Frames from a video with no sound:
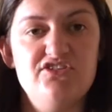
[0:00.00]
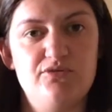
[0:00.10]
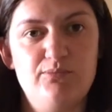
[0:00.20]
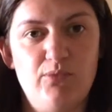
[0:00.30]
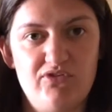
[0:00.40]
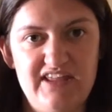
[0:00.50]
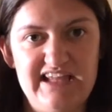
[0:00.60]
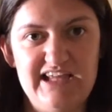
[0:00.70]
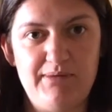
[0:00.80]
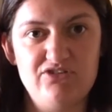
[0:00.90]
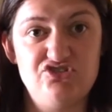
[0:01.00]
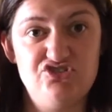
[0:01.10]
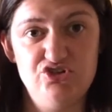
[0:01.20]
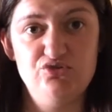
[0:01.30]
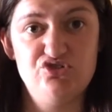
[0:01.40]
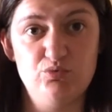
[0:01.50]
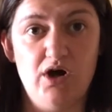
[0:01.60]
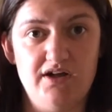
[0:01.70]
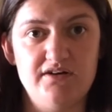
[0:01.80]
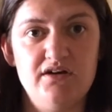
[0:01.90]
So we're thinking about a
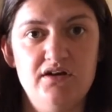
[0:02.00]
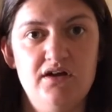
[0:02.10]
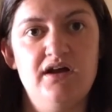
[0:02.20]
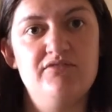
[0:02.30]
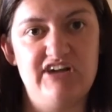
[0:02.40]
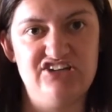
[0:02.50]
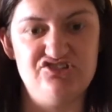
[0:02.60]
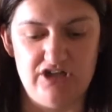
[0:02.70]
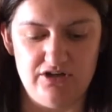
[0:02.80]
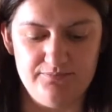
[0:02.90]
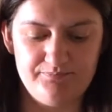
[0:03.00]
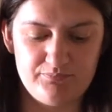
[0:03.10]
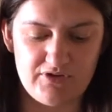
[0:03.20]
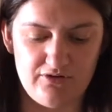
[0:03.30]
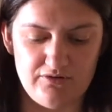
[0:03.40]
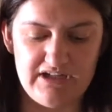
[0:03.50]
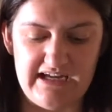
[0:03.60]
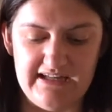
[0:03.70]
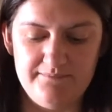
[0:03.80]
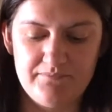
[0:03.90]
2-to-1 ratio.
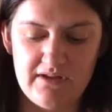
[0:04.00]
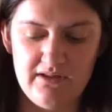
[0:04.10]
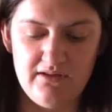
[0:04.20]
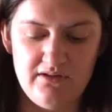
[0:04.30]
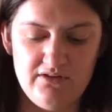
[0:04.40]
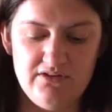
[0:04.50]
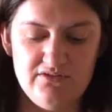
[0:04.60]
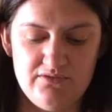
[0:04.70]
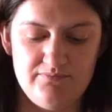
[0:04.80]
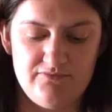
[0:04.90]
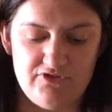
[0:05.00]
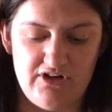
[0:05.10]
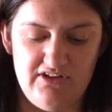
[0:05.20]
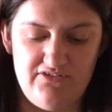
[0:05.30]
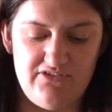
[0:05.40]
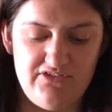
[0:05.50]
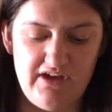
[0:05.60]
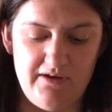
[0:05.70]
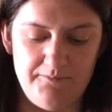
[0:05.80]
Okay, right, so